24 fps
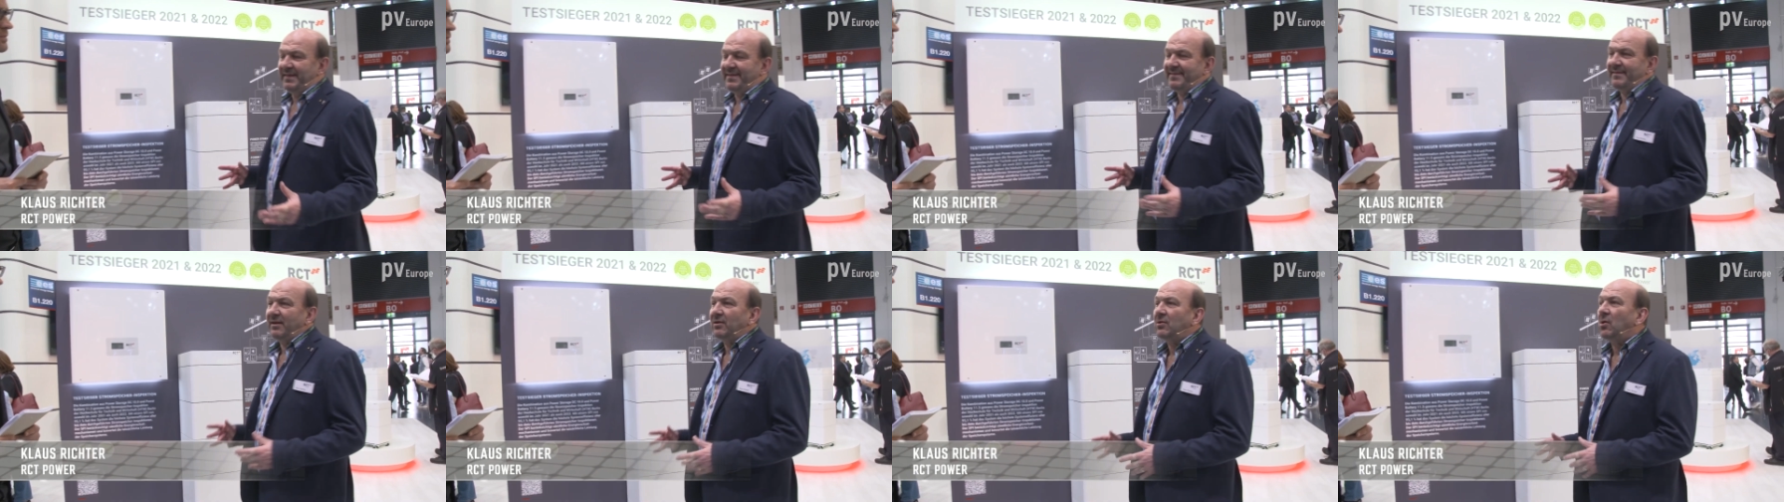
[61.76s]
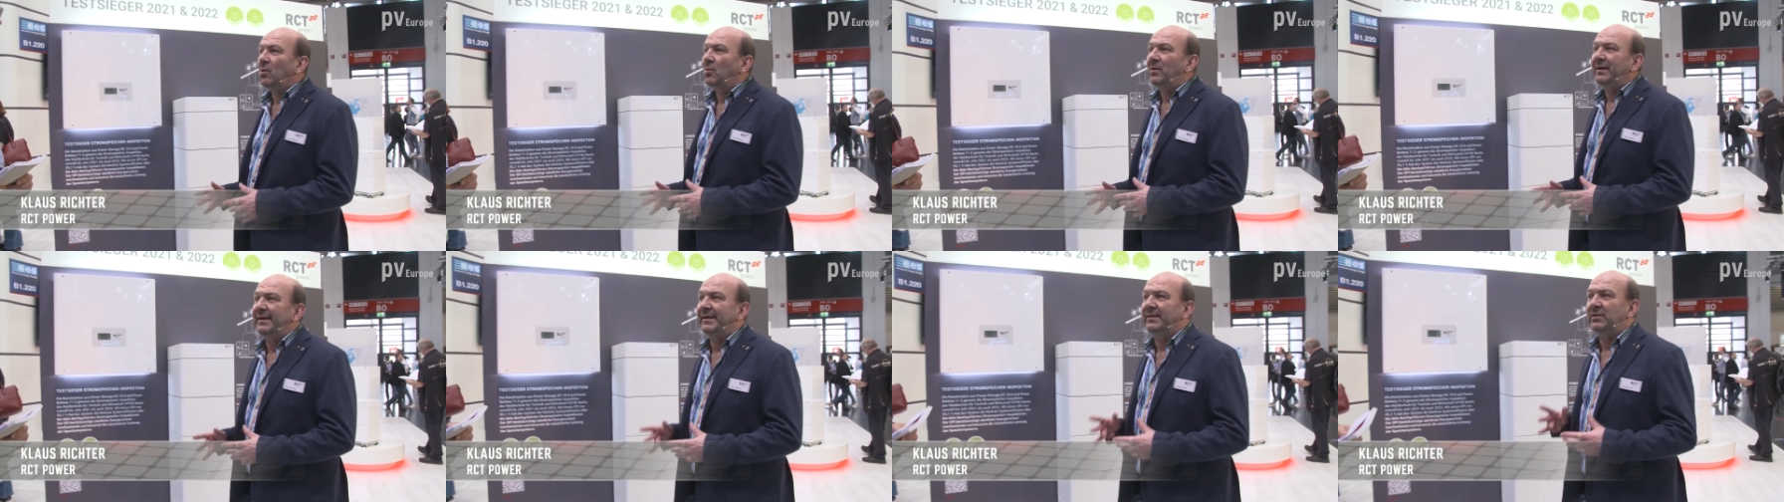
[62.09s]
It's not
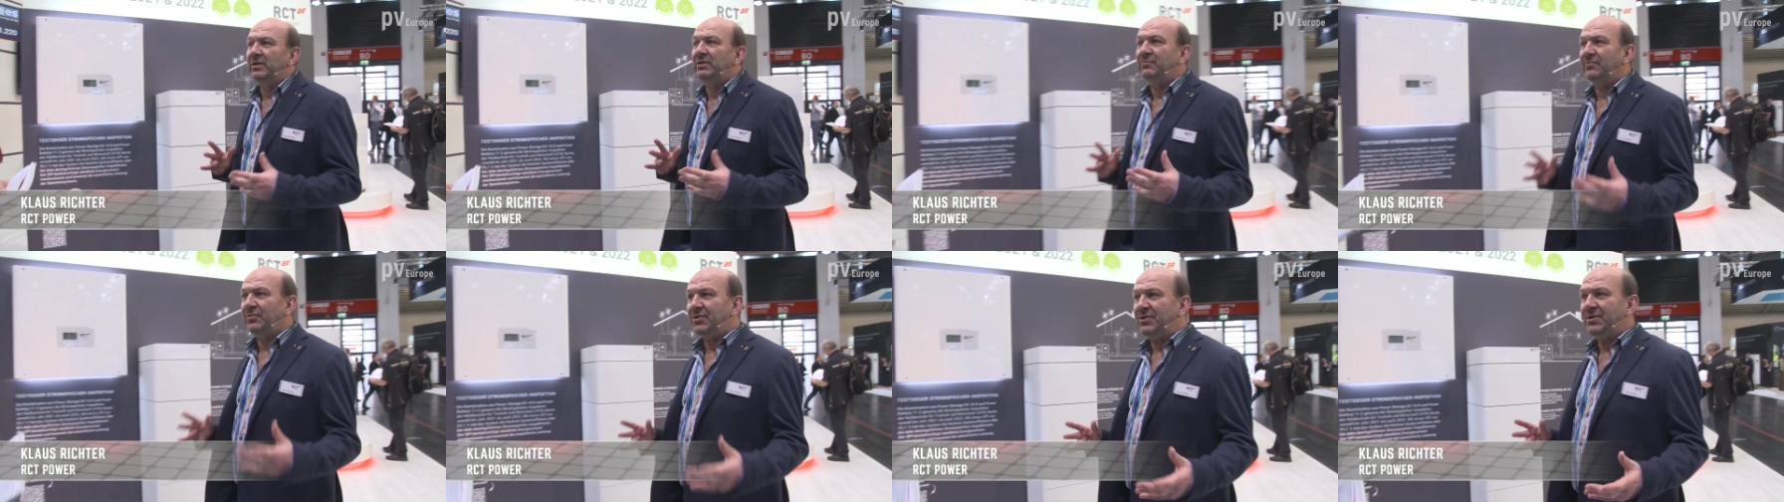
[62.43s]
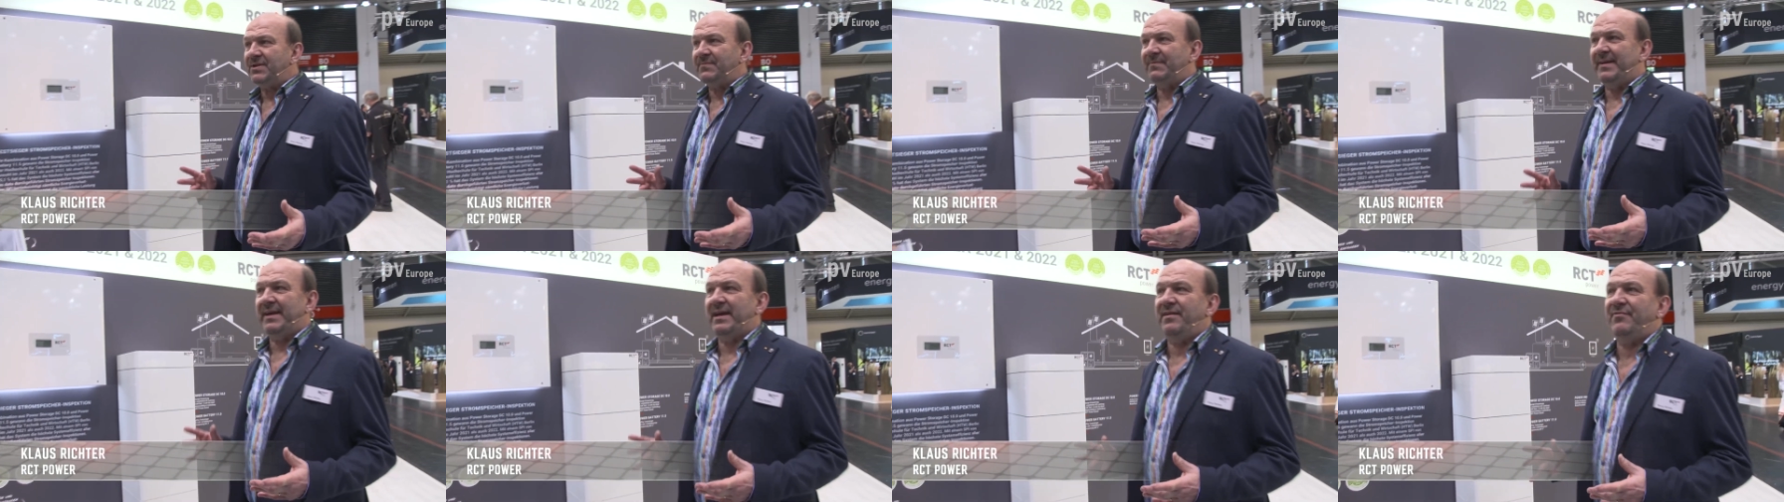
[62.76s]
only an
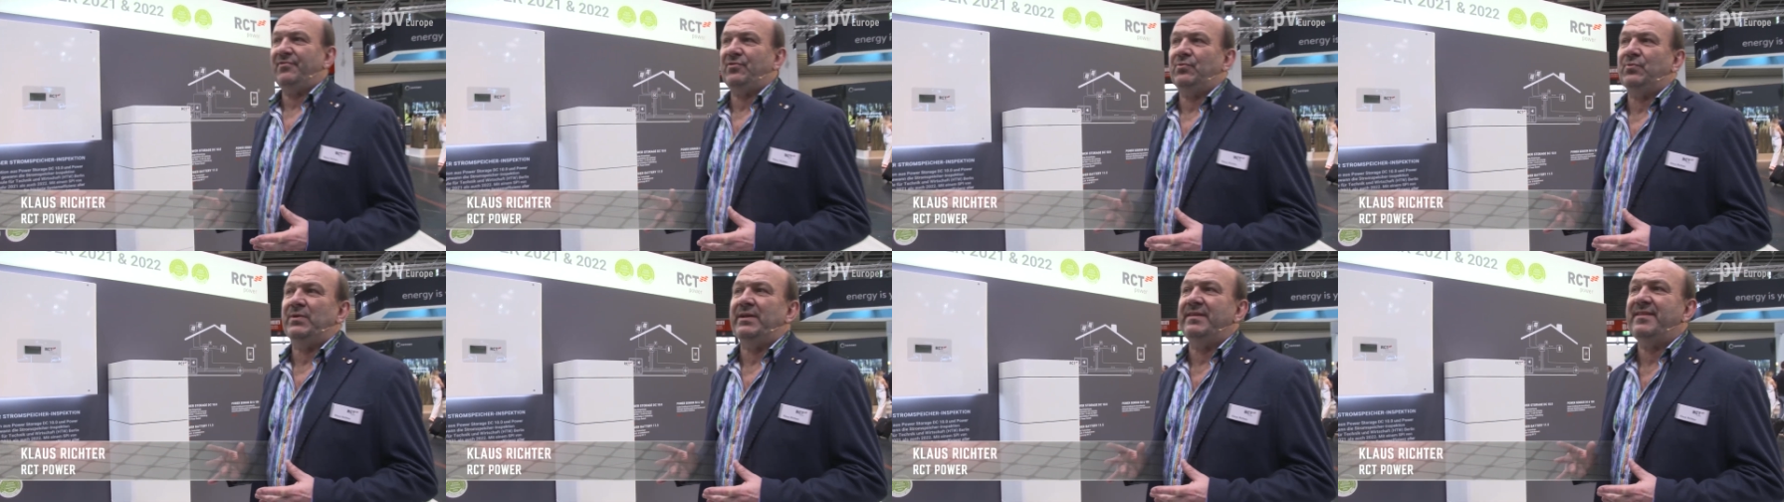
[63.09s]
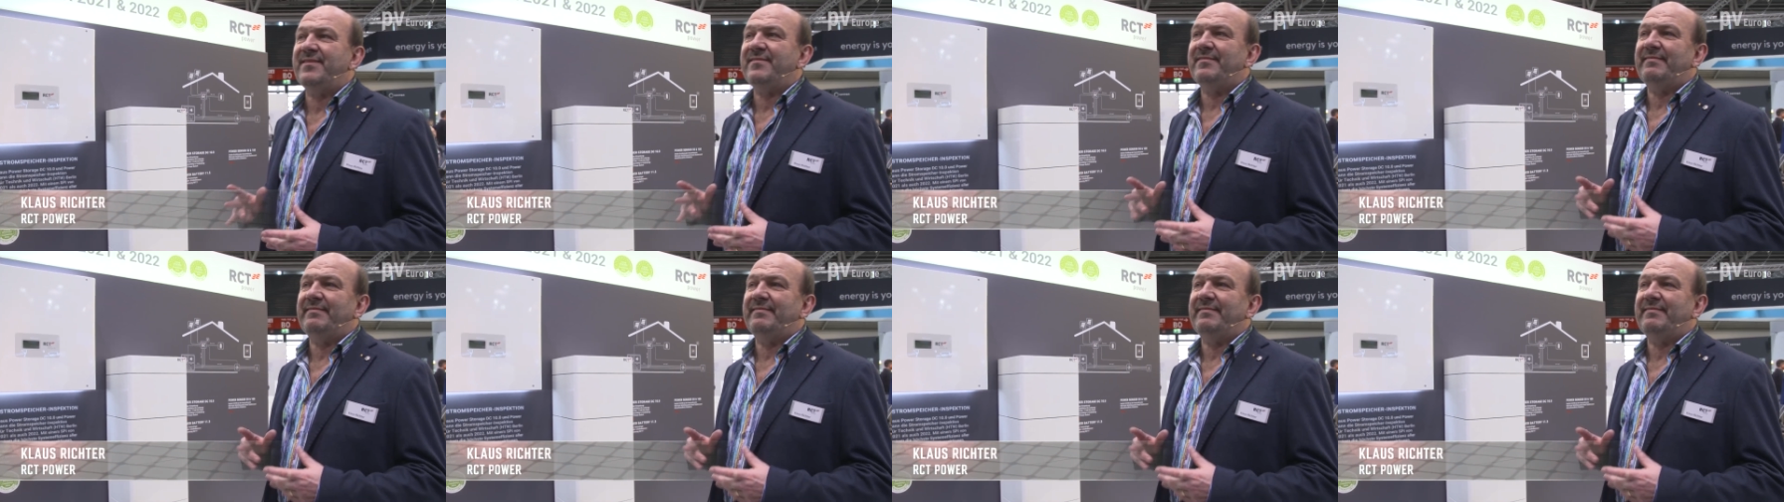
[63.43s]
inverter we have to